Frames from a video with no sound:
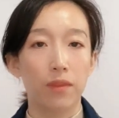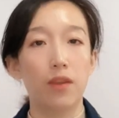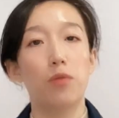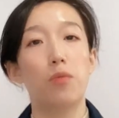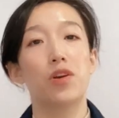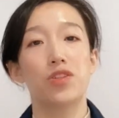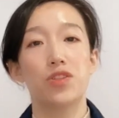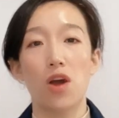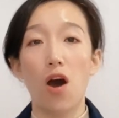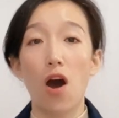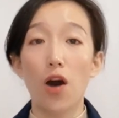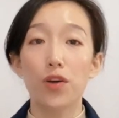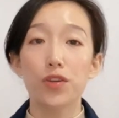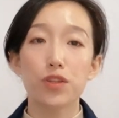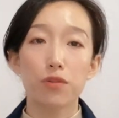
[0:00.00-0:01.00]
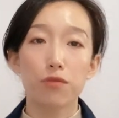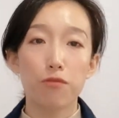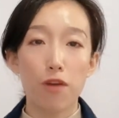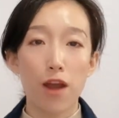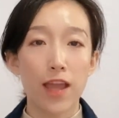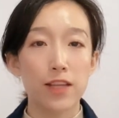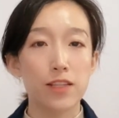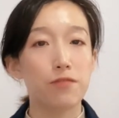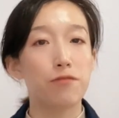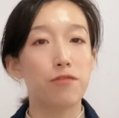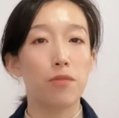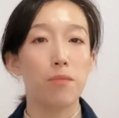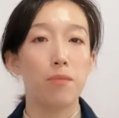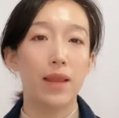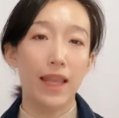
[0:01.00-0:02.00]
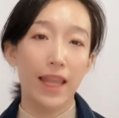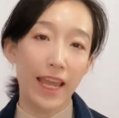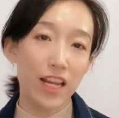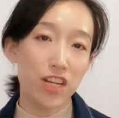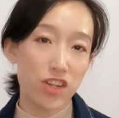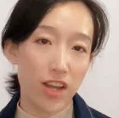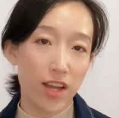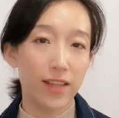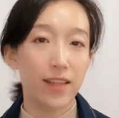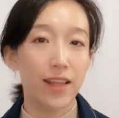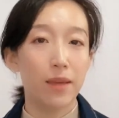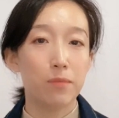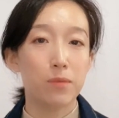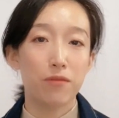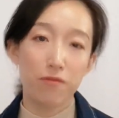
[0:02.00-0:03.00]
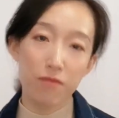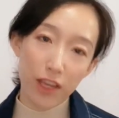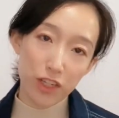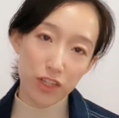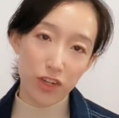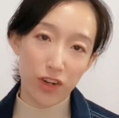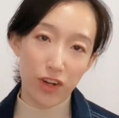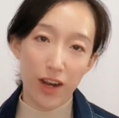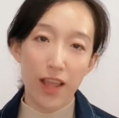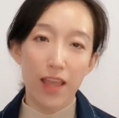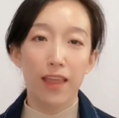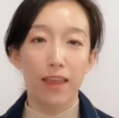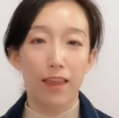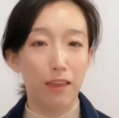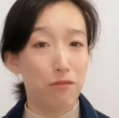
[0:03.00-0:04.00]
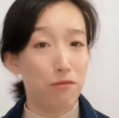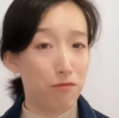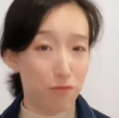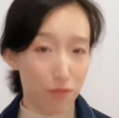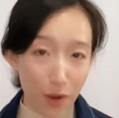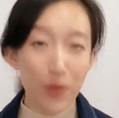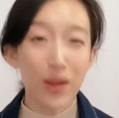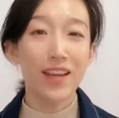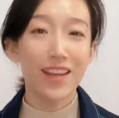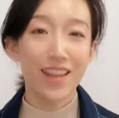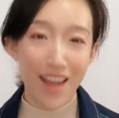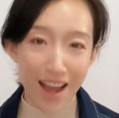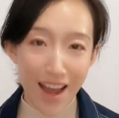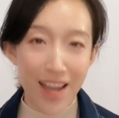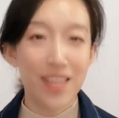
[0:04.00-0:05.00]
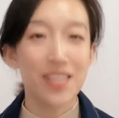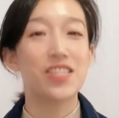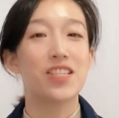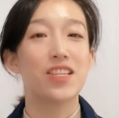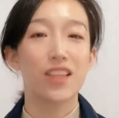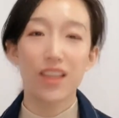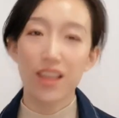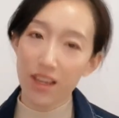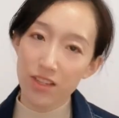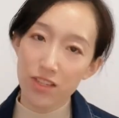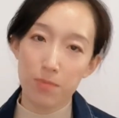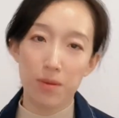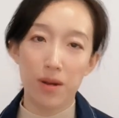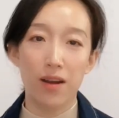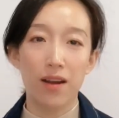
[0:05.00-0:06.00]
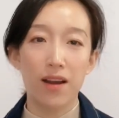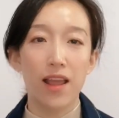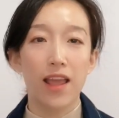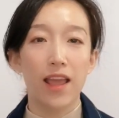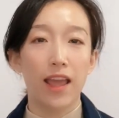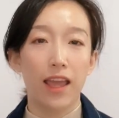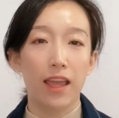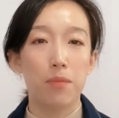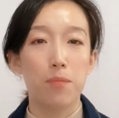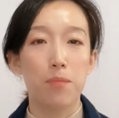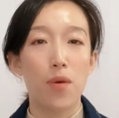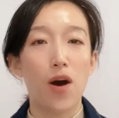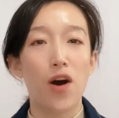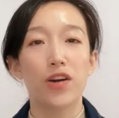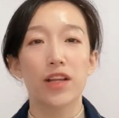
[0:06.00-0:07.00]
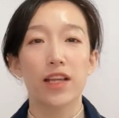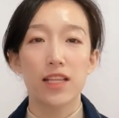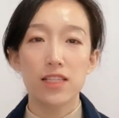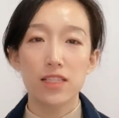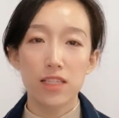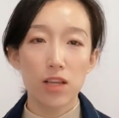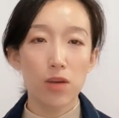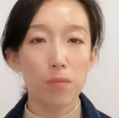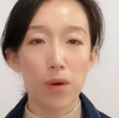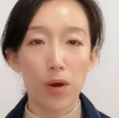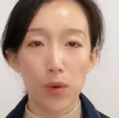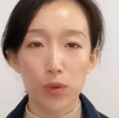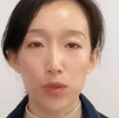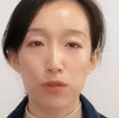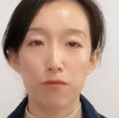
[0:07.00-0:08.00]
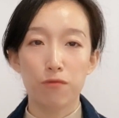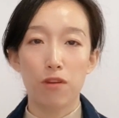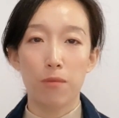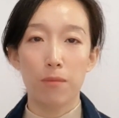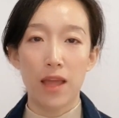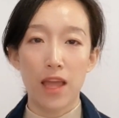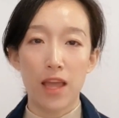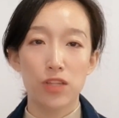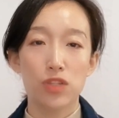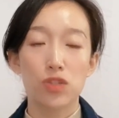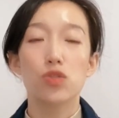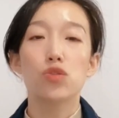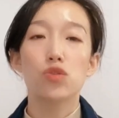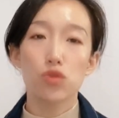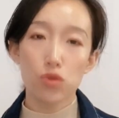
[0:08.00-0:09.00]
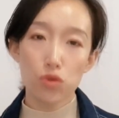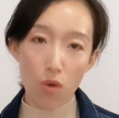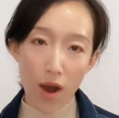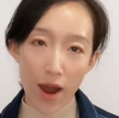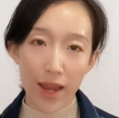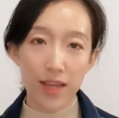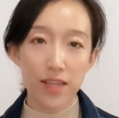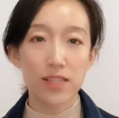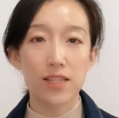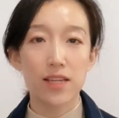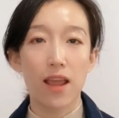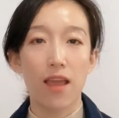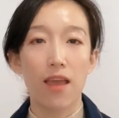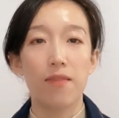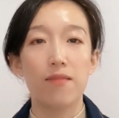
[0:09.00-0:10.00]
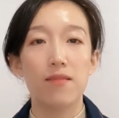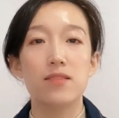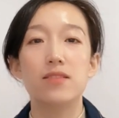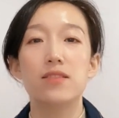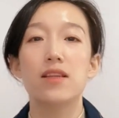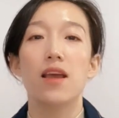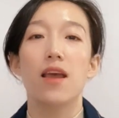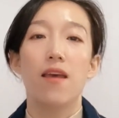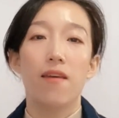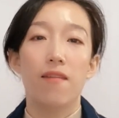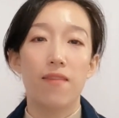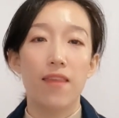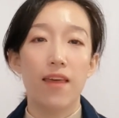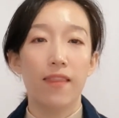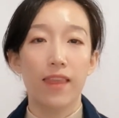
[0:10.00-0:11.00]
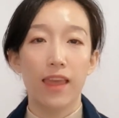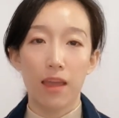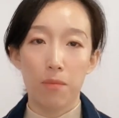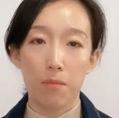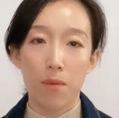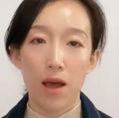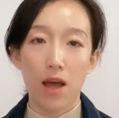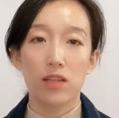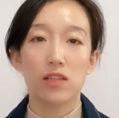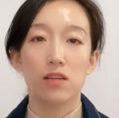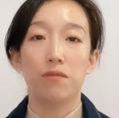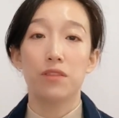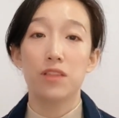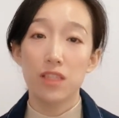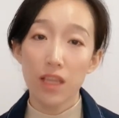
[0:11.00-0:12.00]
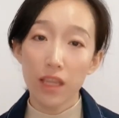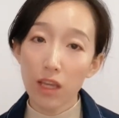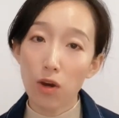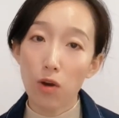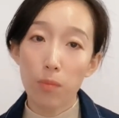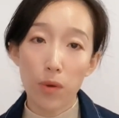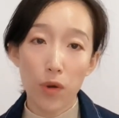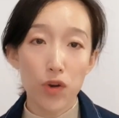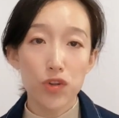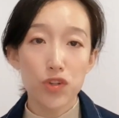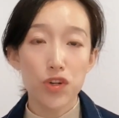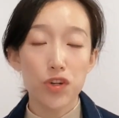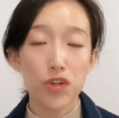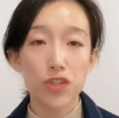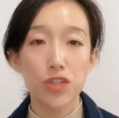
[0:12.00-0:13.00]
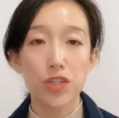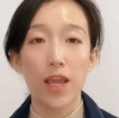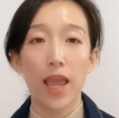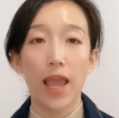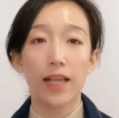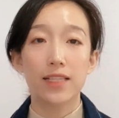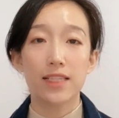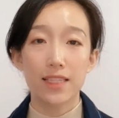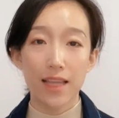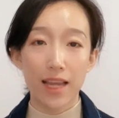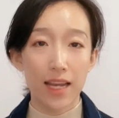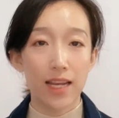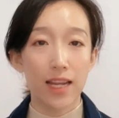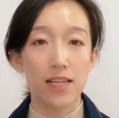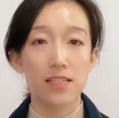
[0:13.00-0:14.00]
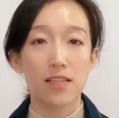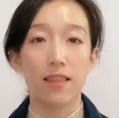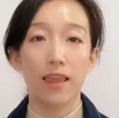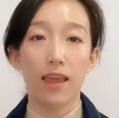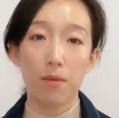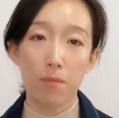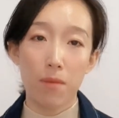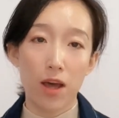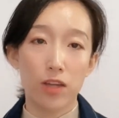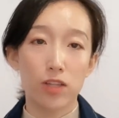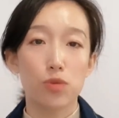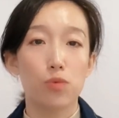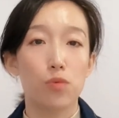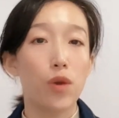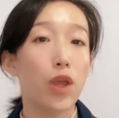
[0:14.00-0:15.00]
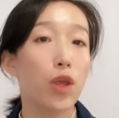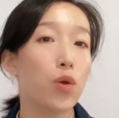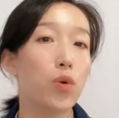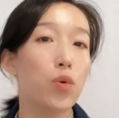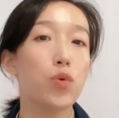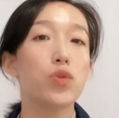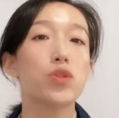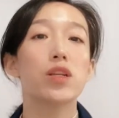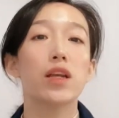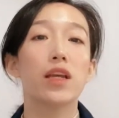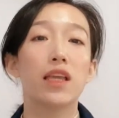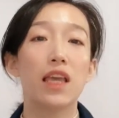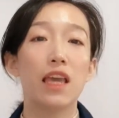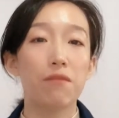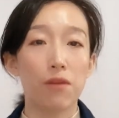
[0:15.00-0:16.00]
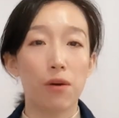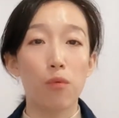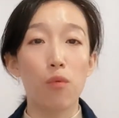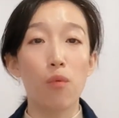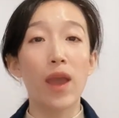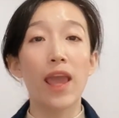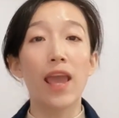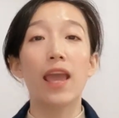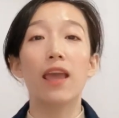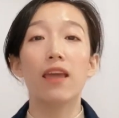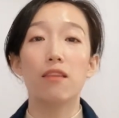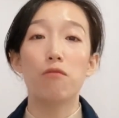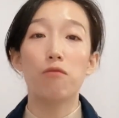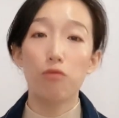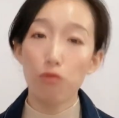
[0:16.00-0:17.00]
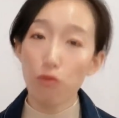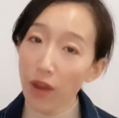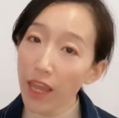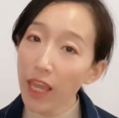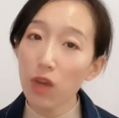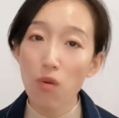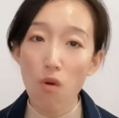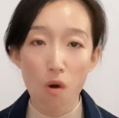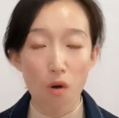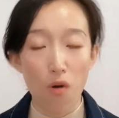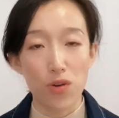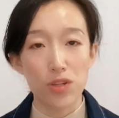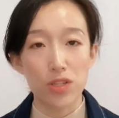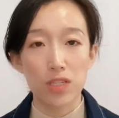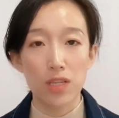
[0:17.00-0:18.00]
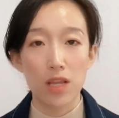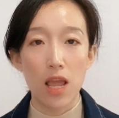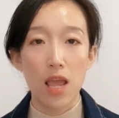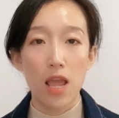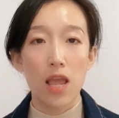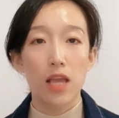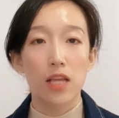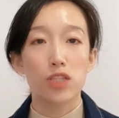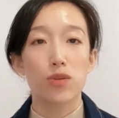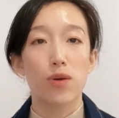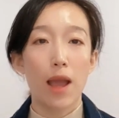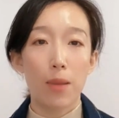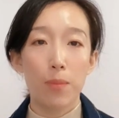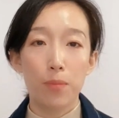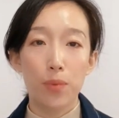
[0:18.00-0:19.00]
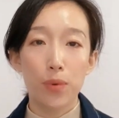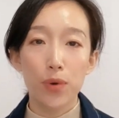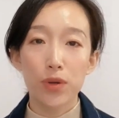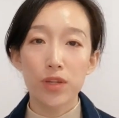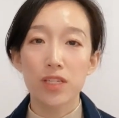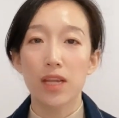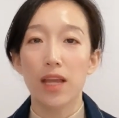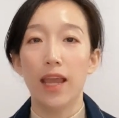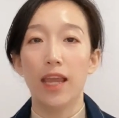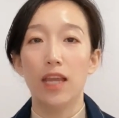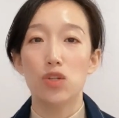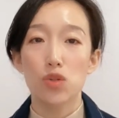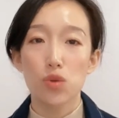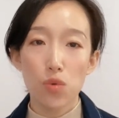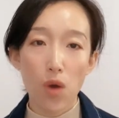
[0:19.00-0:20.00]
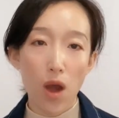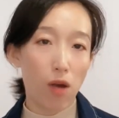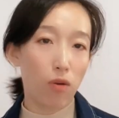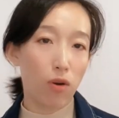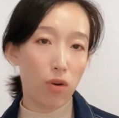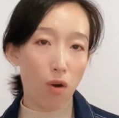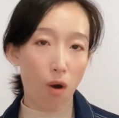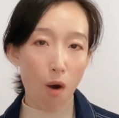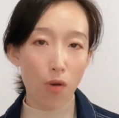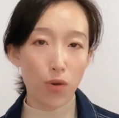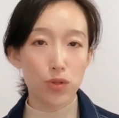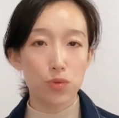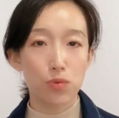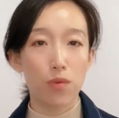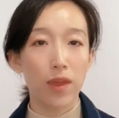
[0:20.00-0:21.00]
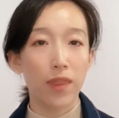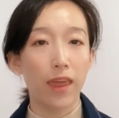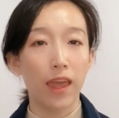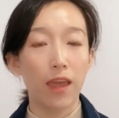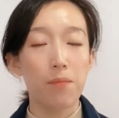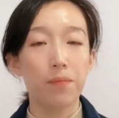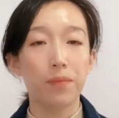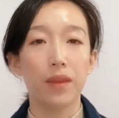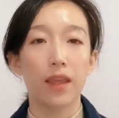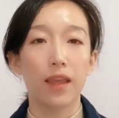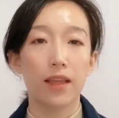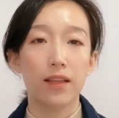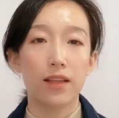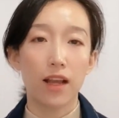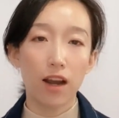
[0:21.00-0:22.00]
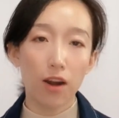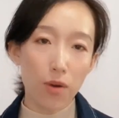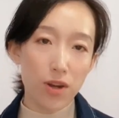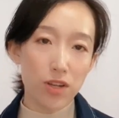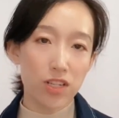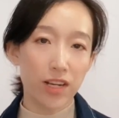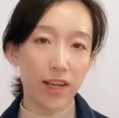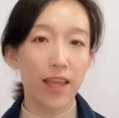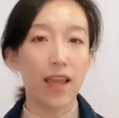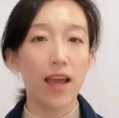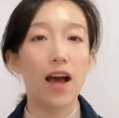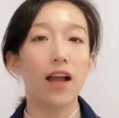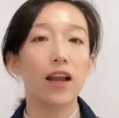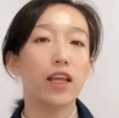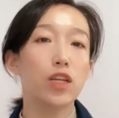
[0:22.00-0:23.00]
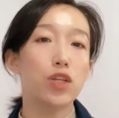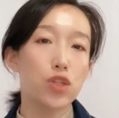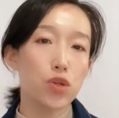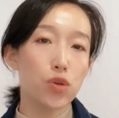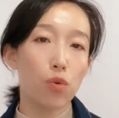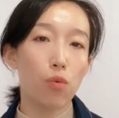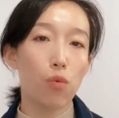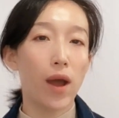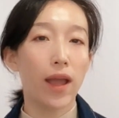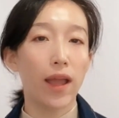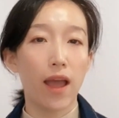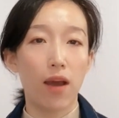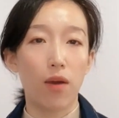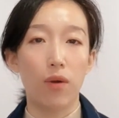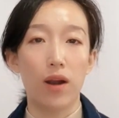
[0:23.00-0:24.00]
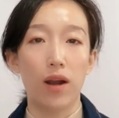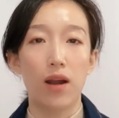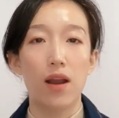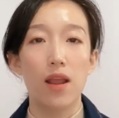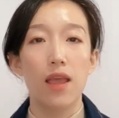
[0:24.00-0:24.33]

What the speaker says: There was also a friend from Malaysia named Victor, a very nice customer. He bought consumables from us twice, and then the amount of single purchase exceeded the amount we could give away the free course. So I booked a 2 hour course with him and currently only took 1 hour.